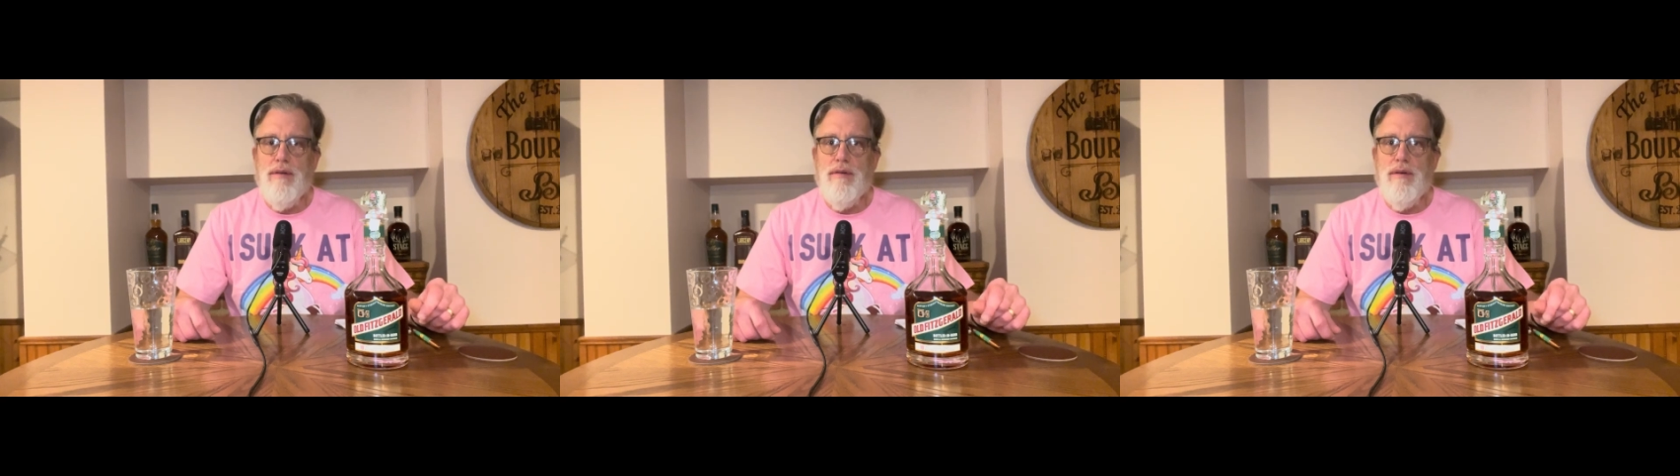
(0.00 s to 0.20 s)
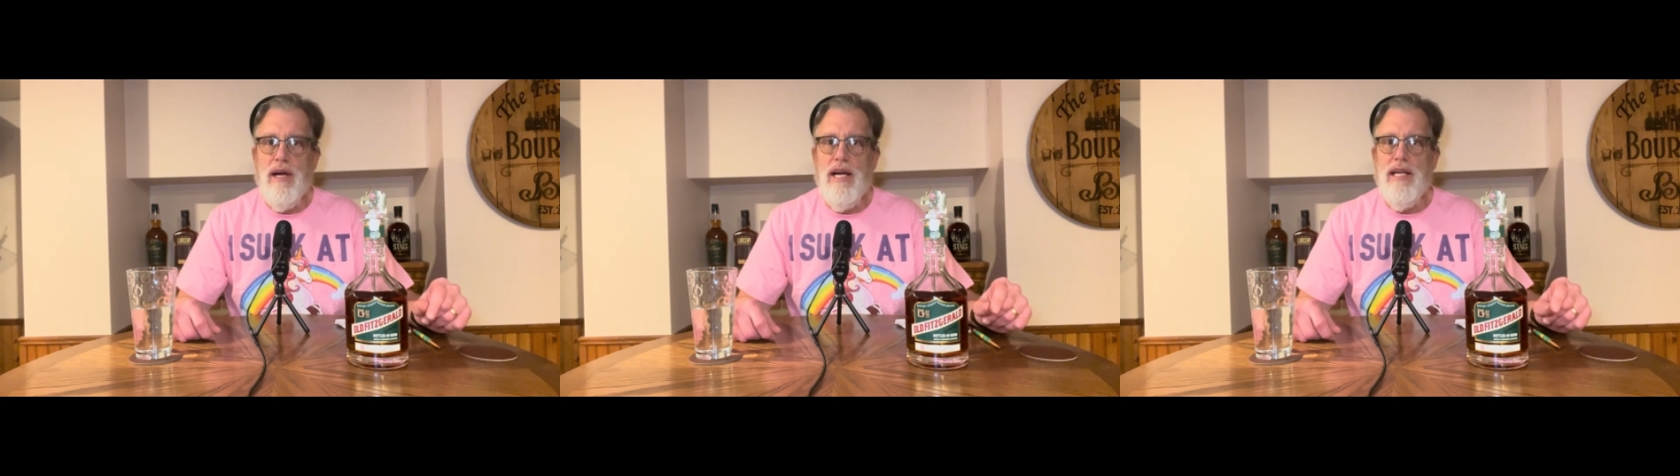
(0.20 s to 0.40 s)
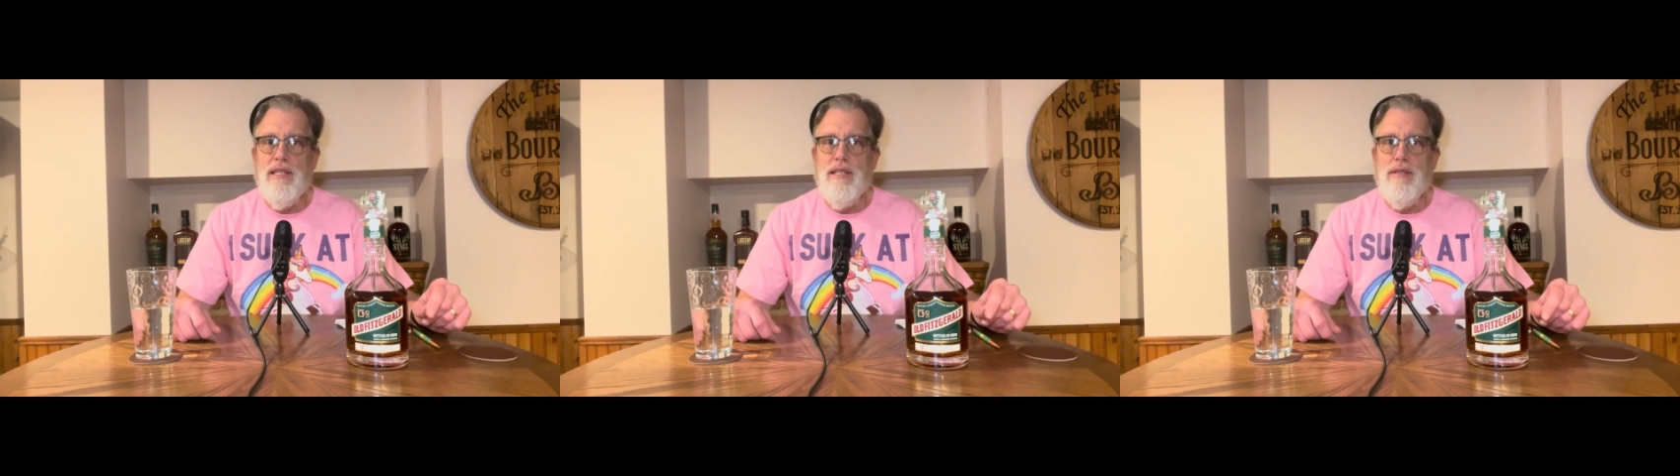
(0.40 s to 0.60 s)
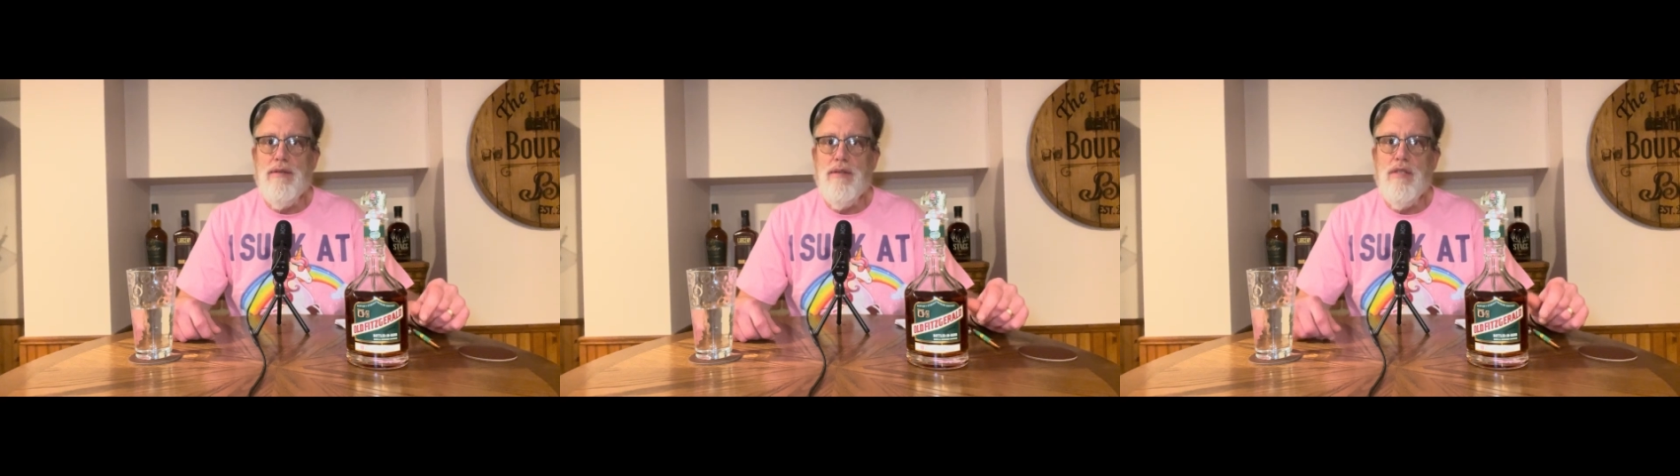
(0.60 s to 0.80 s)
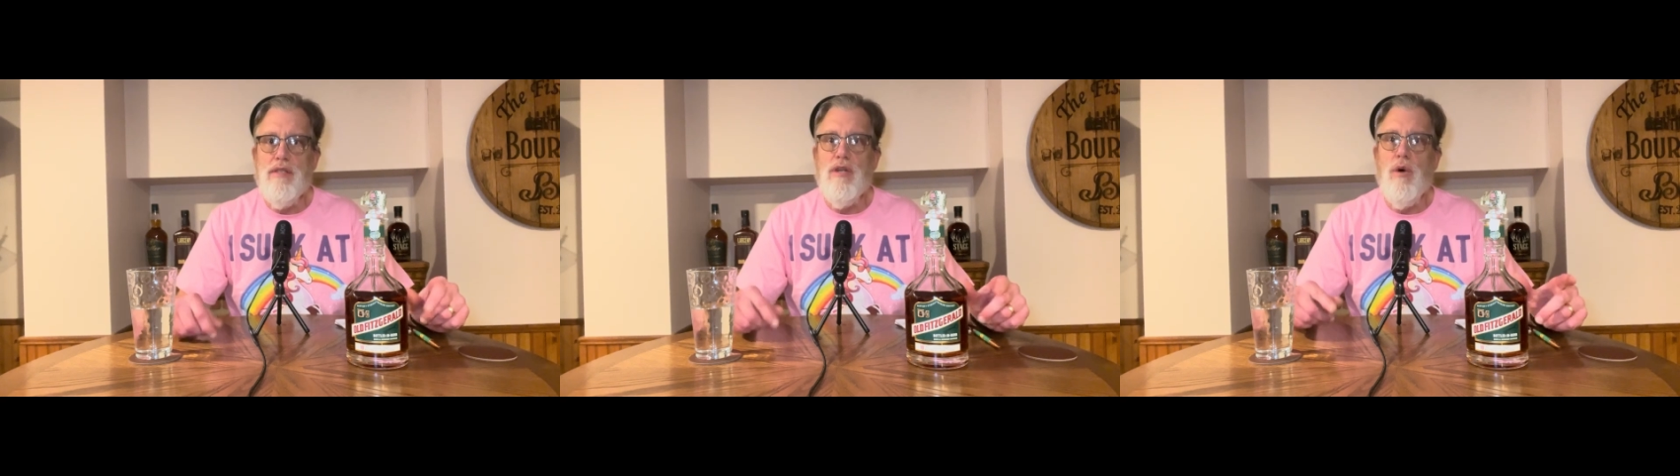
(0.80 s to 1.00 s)
right?
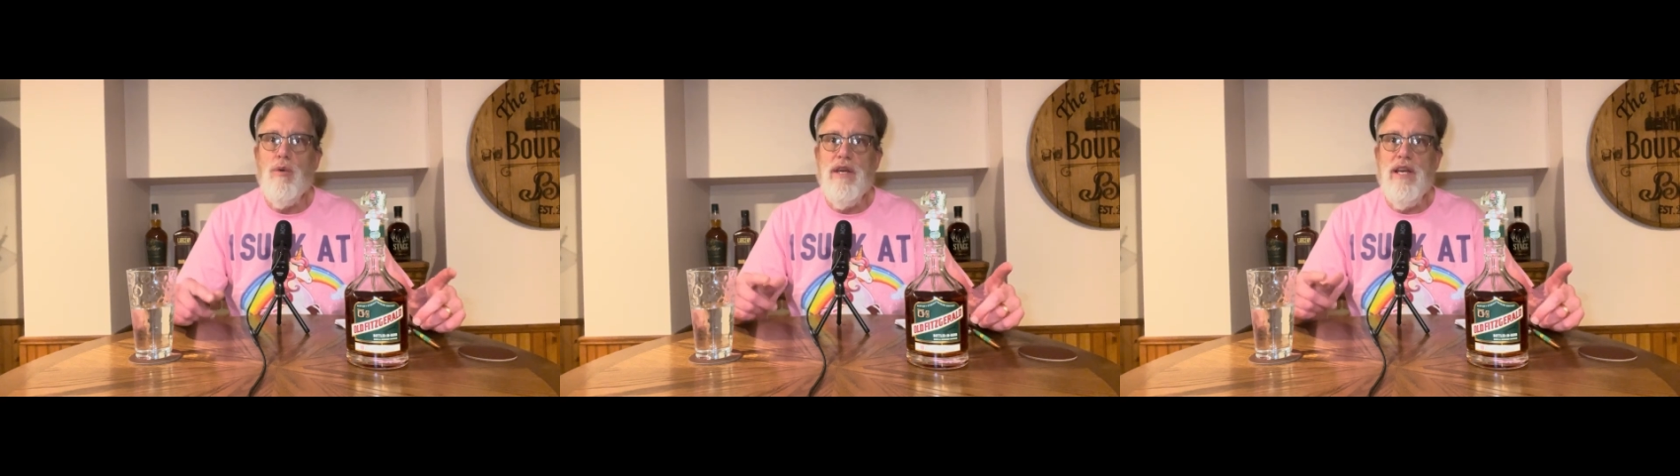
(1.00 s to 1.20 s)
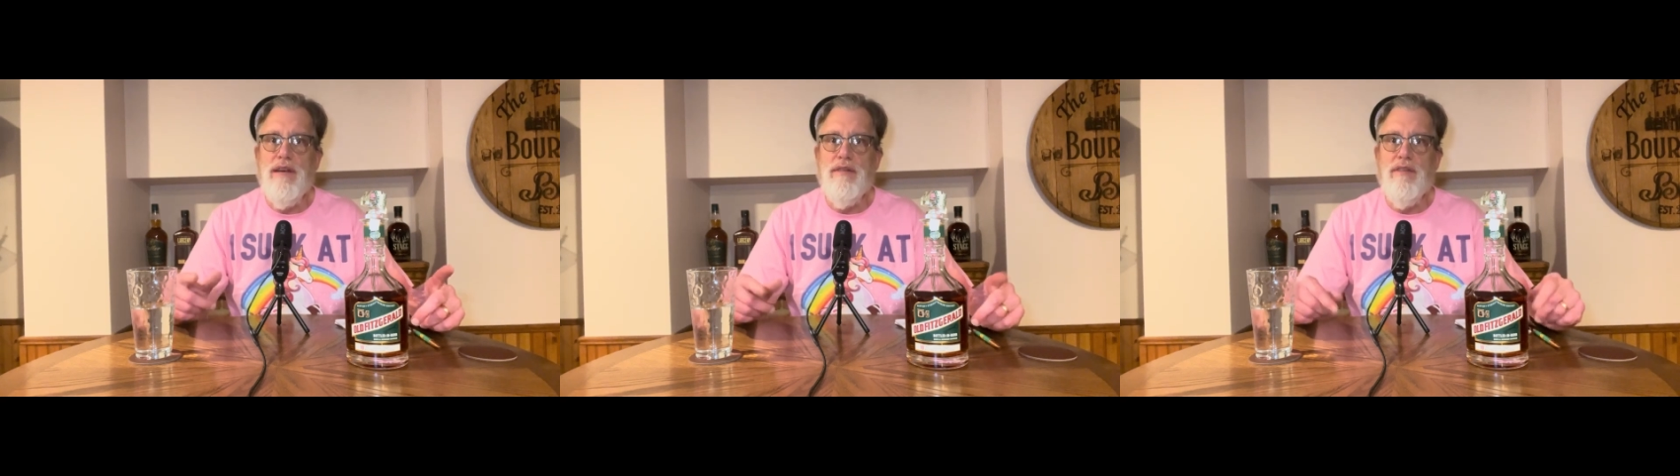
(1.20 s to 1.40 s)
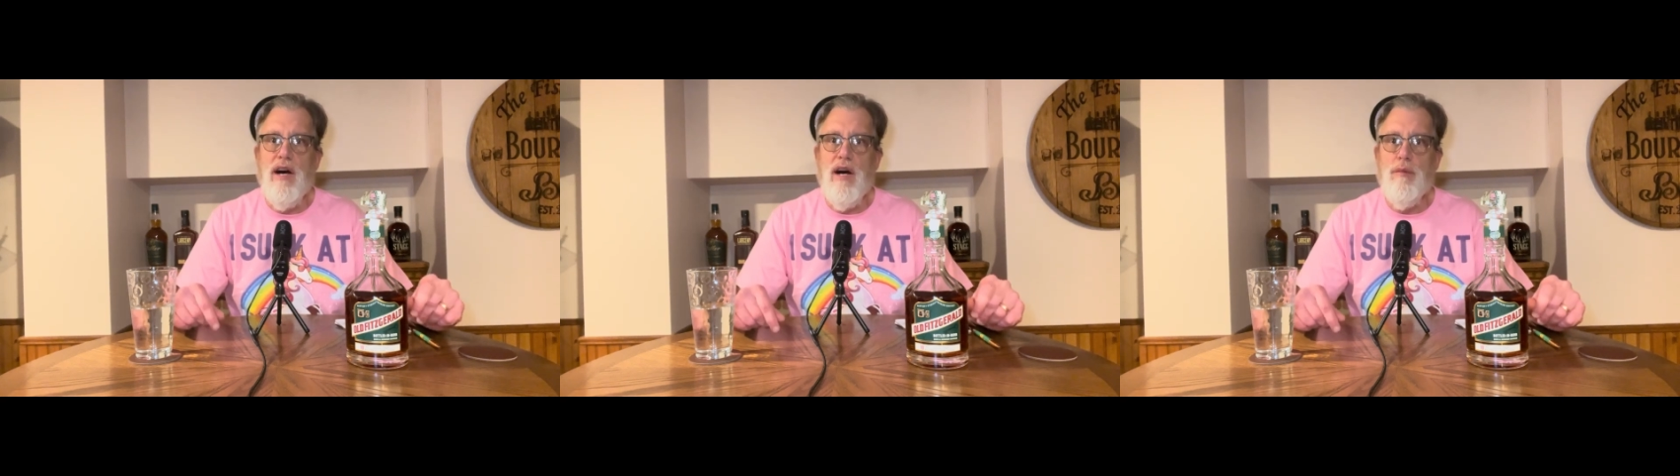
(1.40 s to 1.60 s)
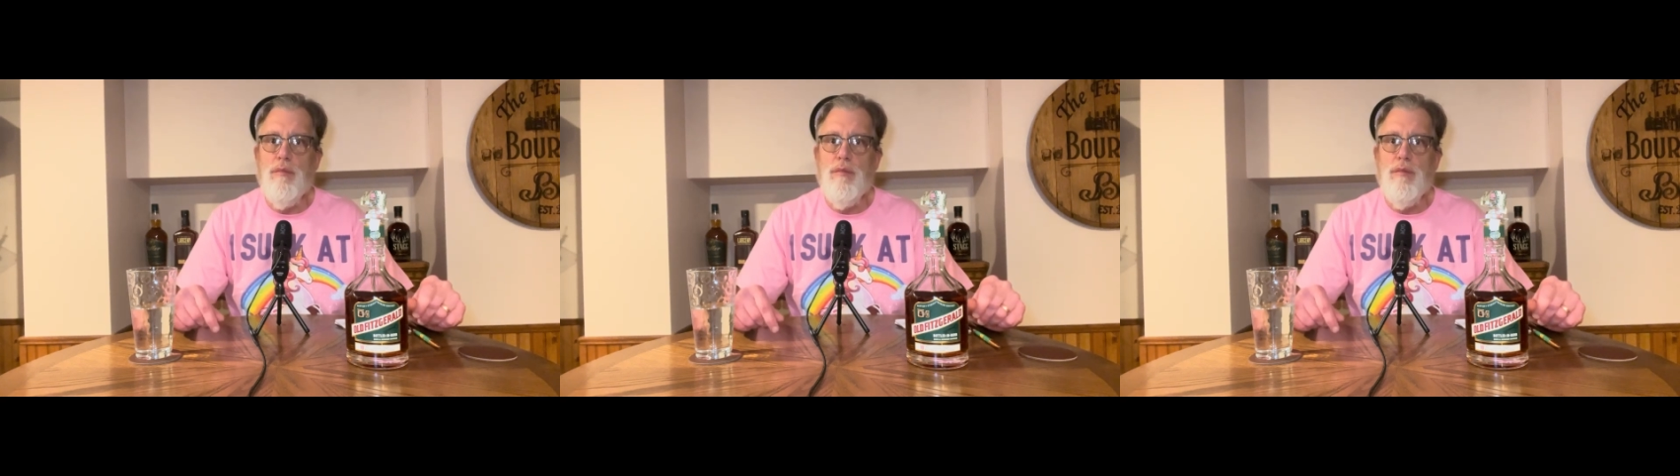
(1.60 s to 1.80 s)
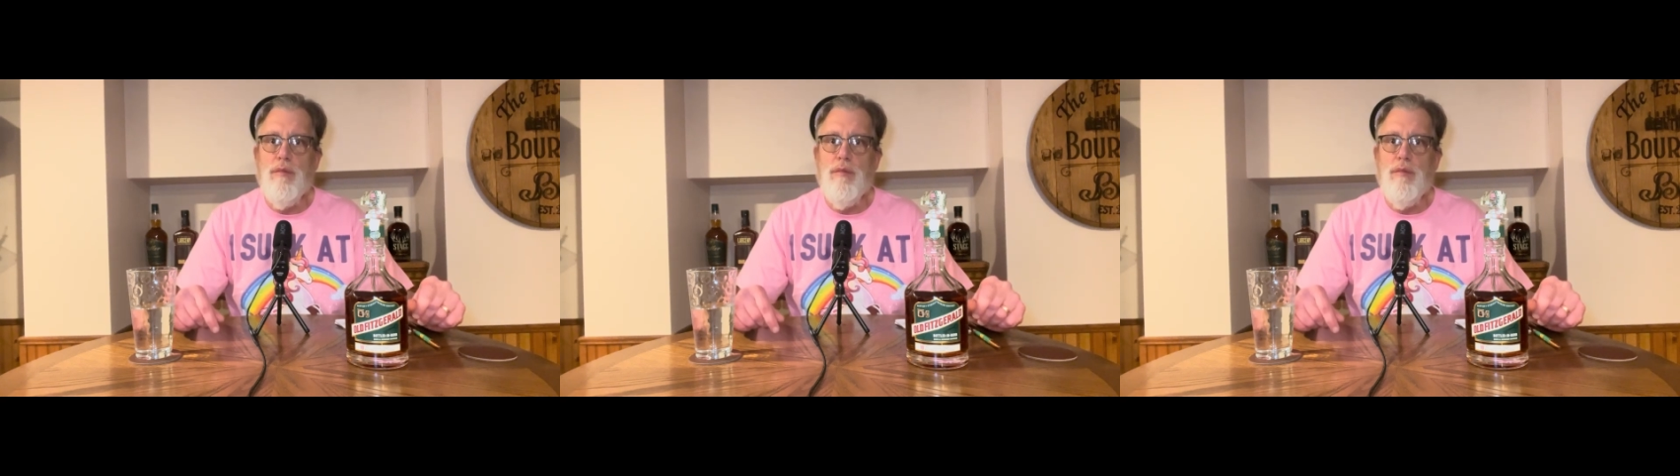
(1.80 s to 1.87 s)
Don't give up.